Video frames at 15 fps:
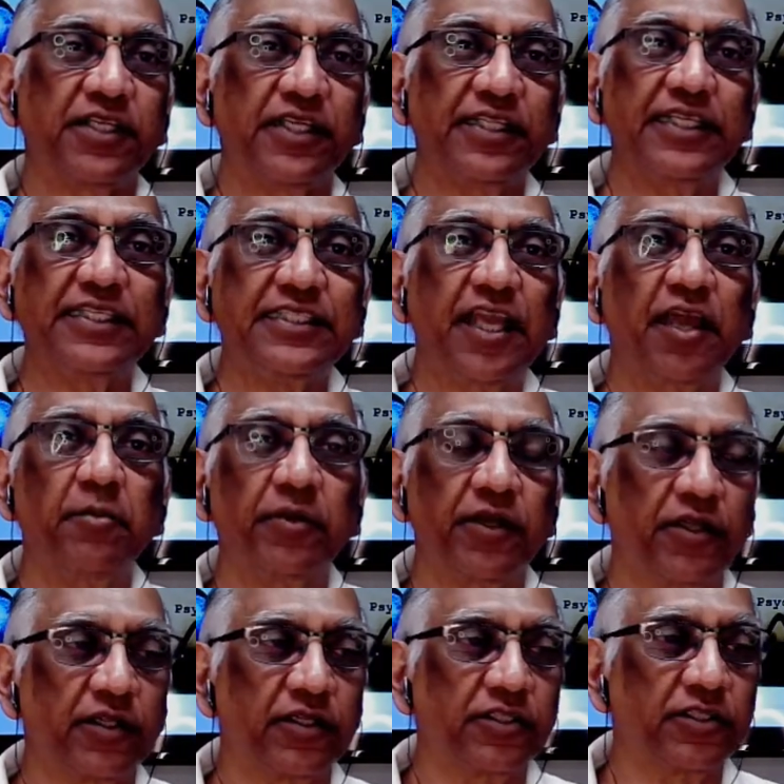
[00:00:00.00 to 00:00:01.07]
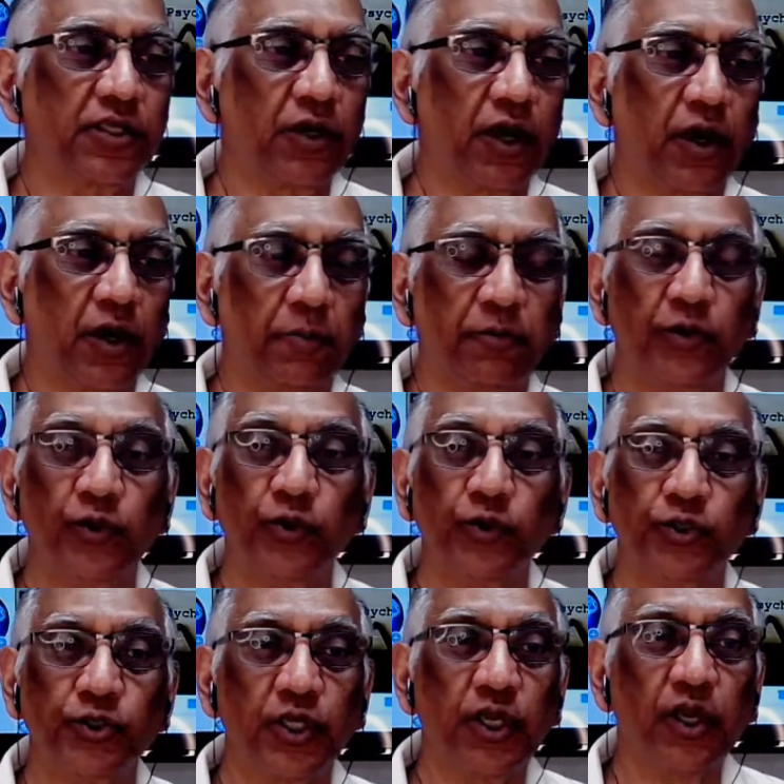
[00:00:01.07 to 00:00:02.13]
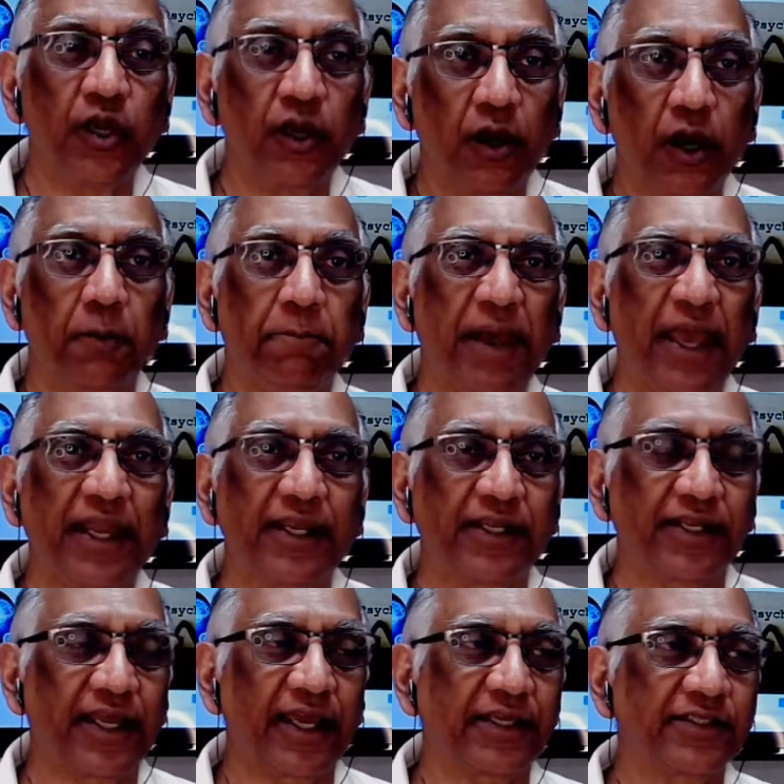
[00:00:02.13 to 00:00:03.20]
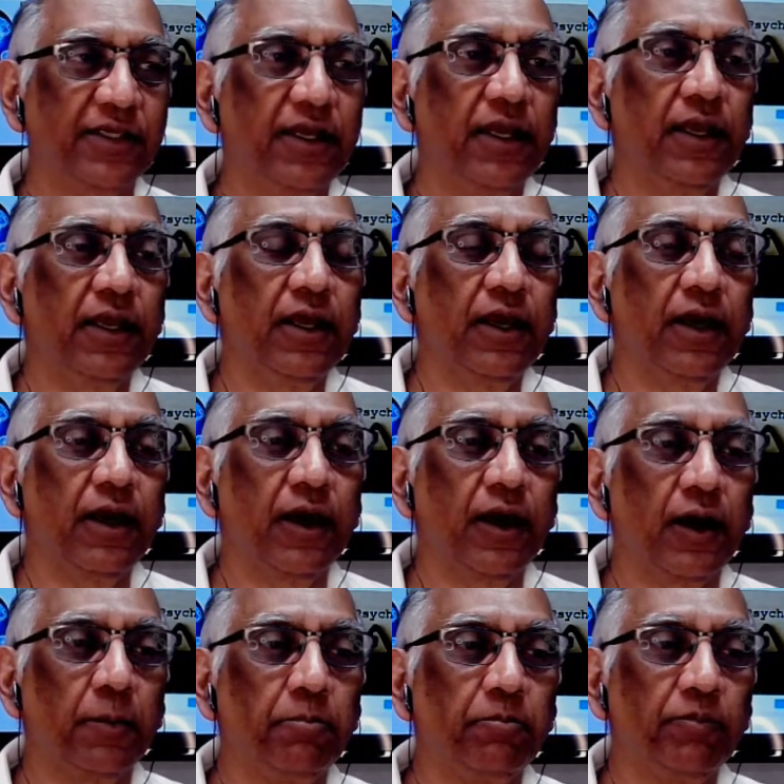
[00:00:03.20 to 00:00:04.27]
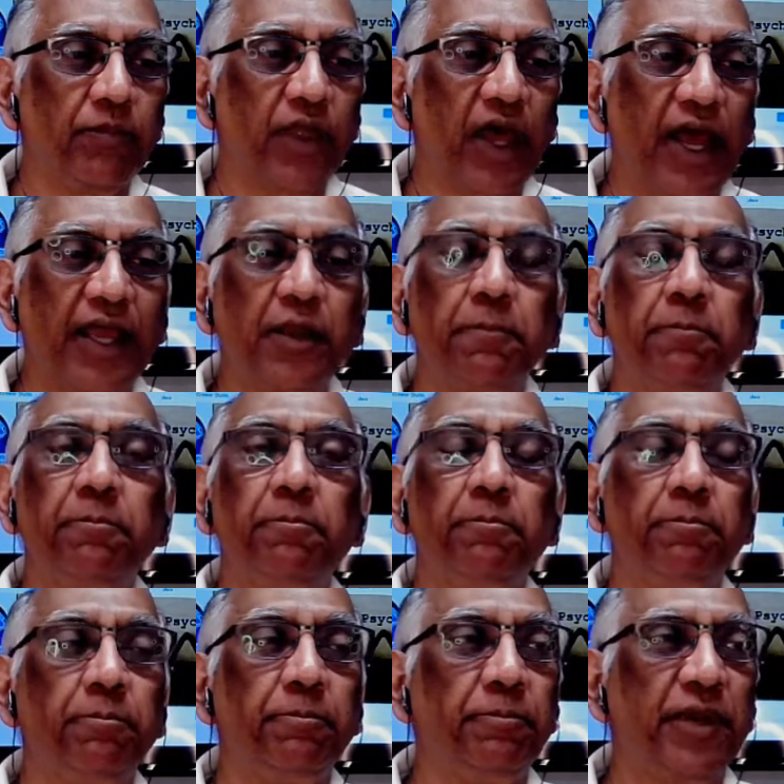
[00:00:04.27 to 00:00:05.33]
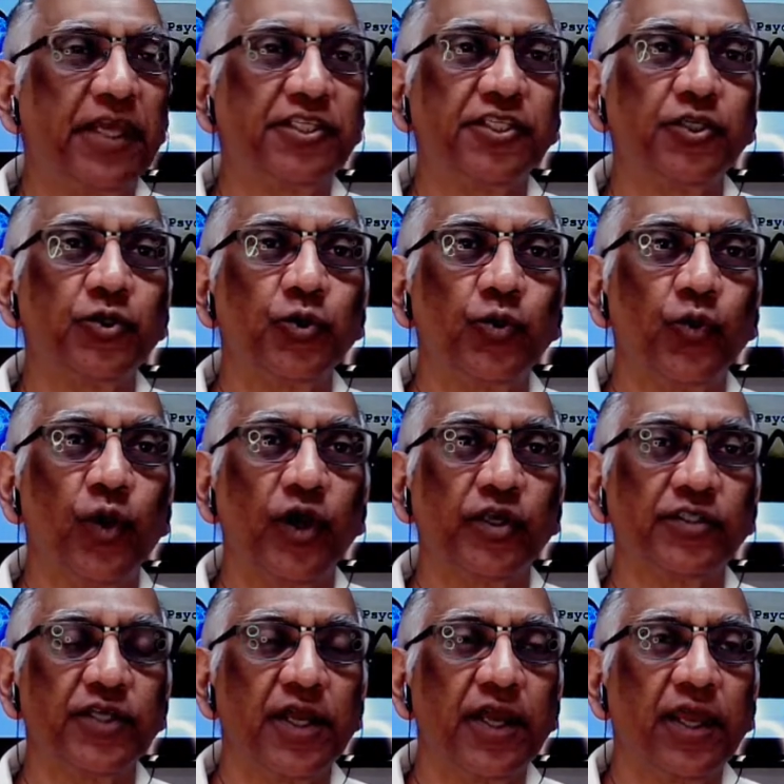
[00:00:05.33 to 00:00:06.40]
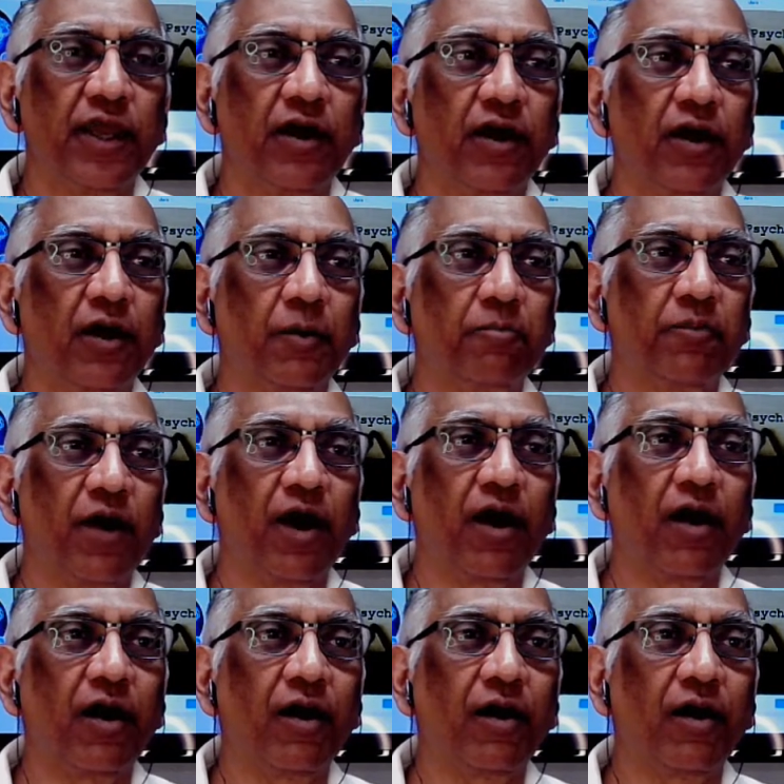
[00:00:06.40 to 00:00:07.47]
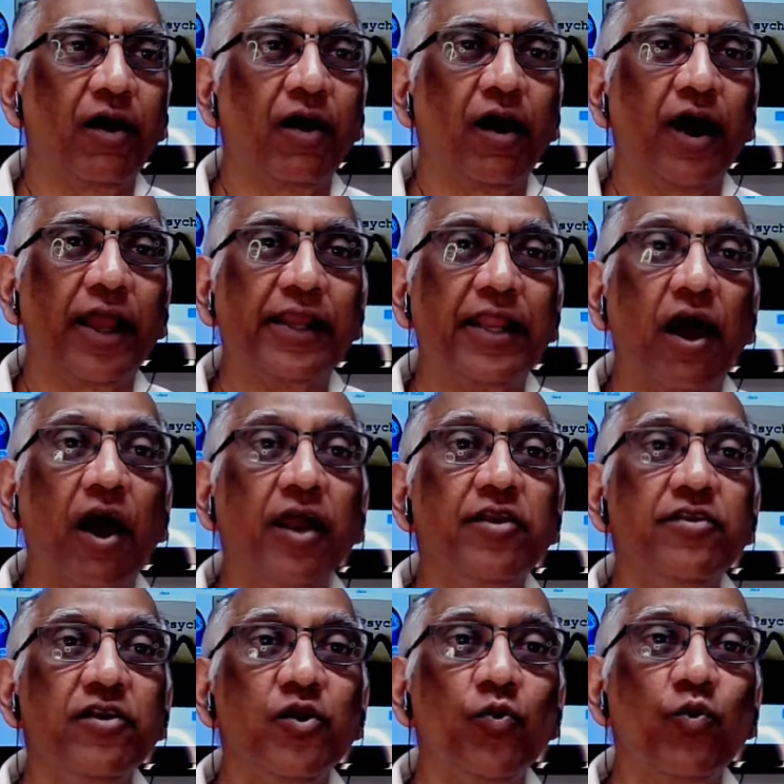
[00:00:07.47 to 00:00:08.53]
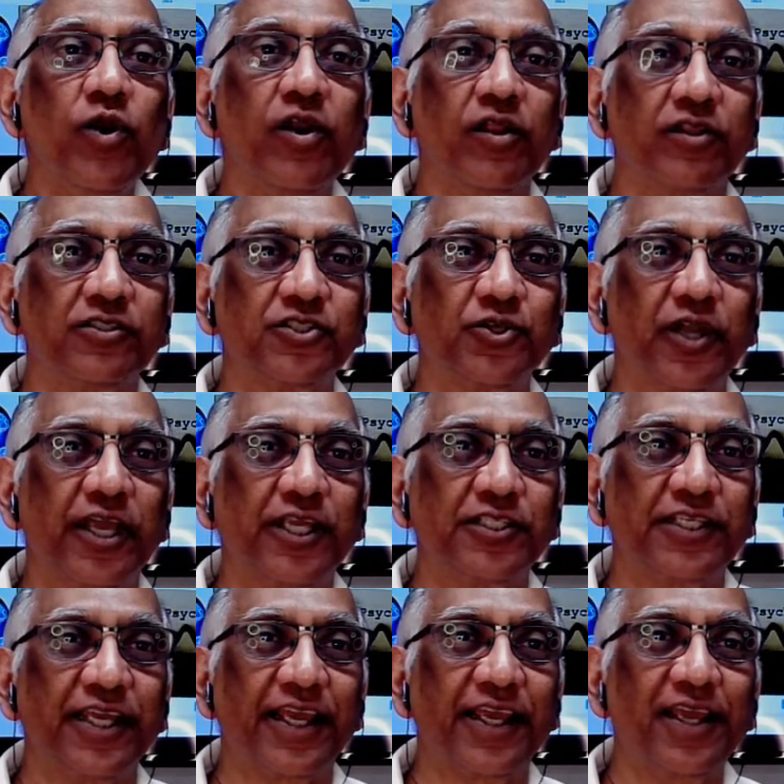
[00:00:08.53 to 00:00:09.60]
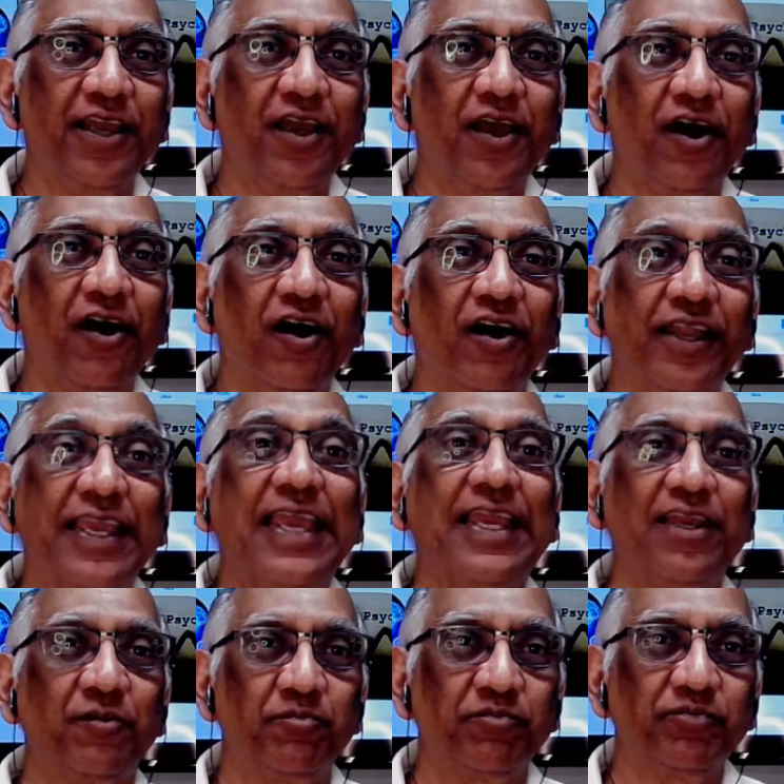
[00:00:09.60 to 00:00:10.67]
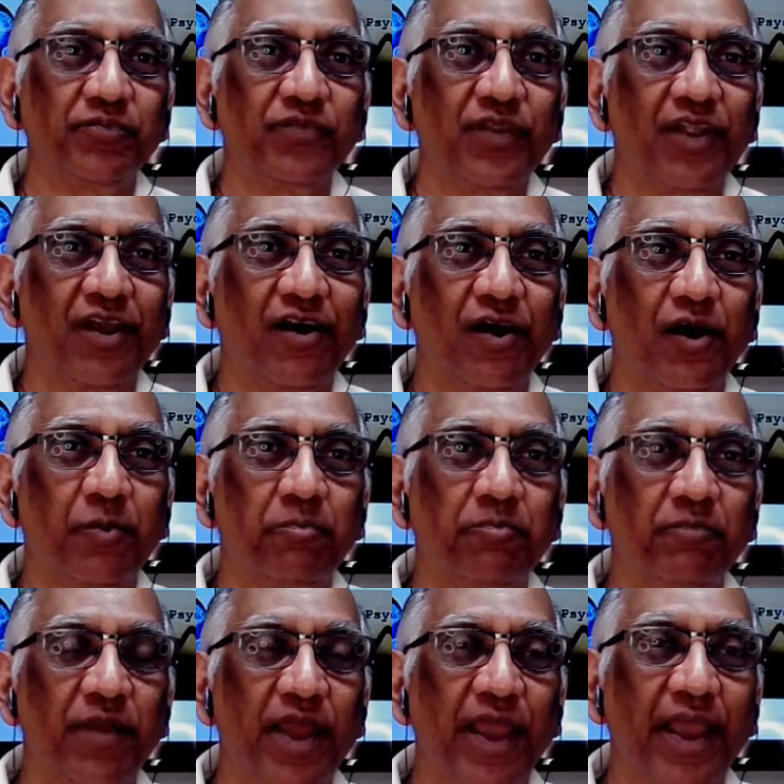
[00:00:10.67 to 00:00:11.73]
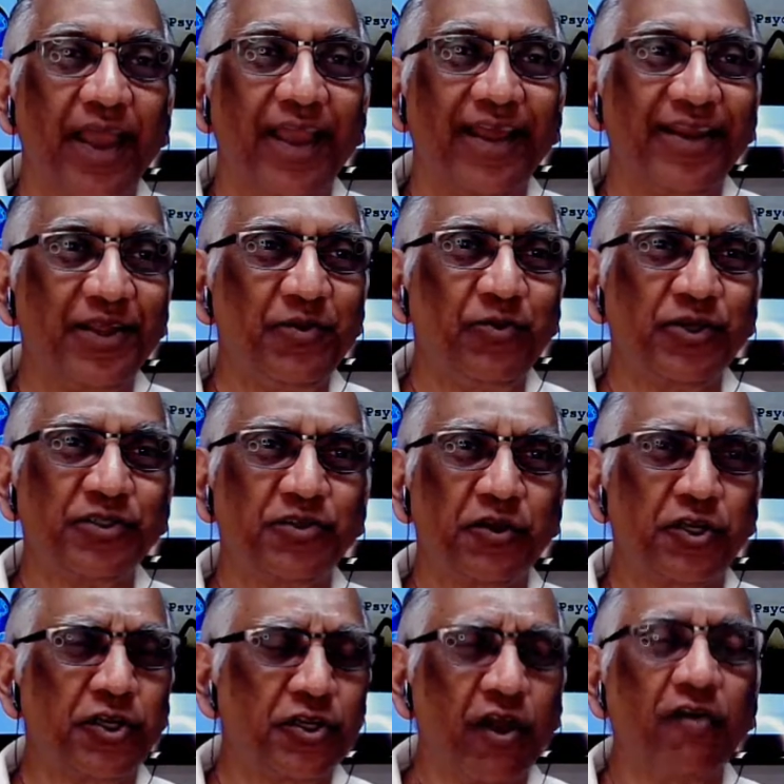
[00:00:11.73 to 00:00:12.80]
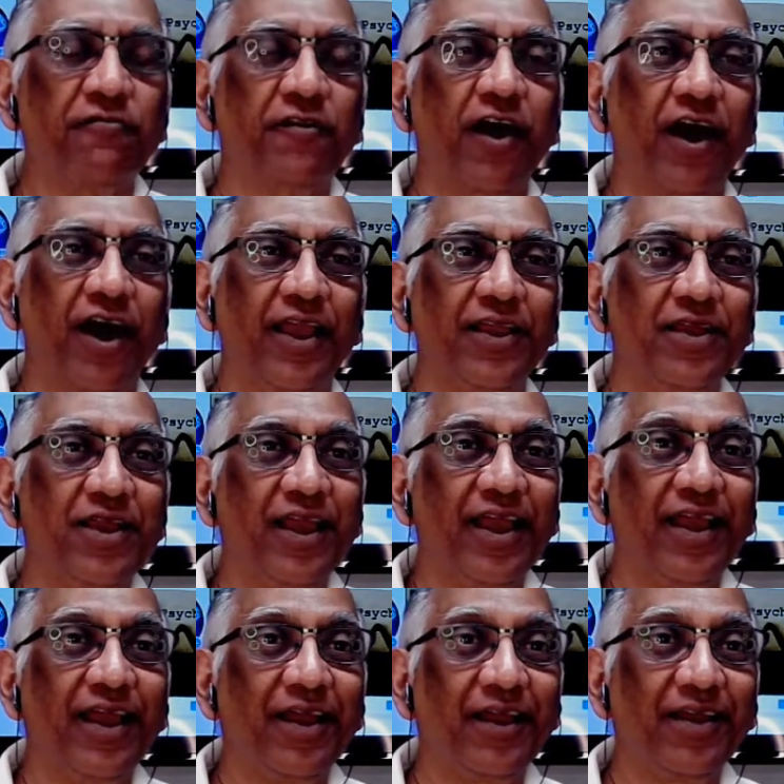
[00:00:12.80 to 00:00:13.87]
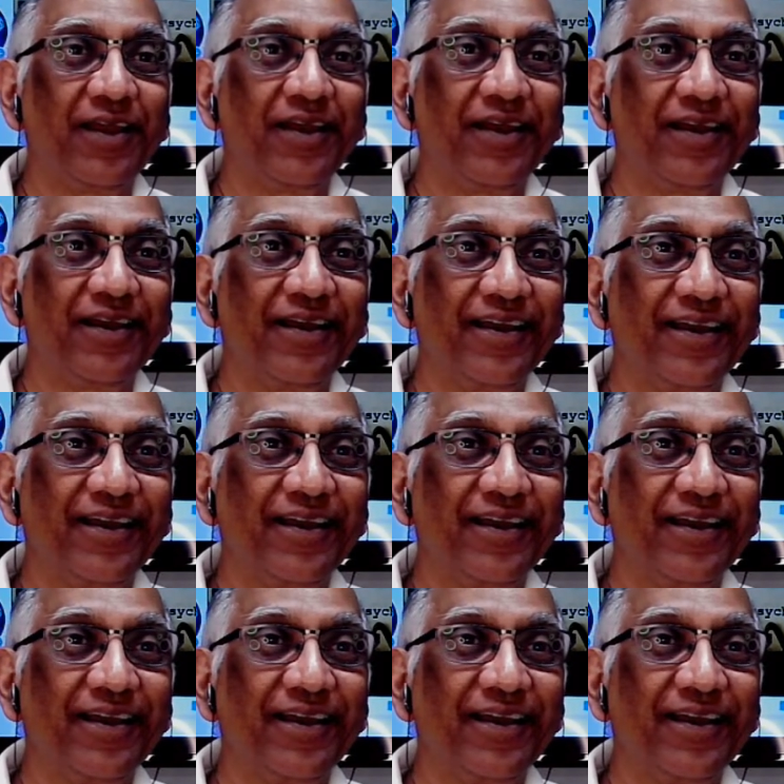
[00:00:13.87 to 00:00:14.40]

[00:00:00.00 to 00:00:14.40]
And these chemicals uh, produce uh, panic attacks. Um, I had a patient who was um, uh, an underworld, should I say, uh, king. Um, and he was a tough guy. He had an olive oil business.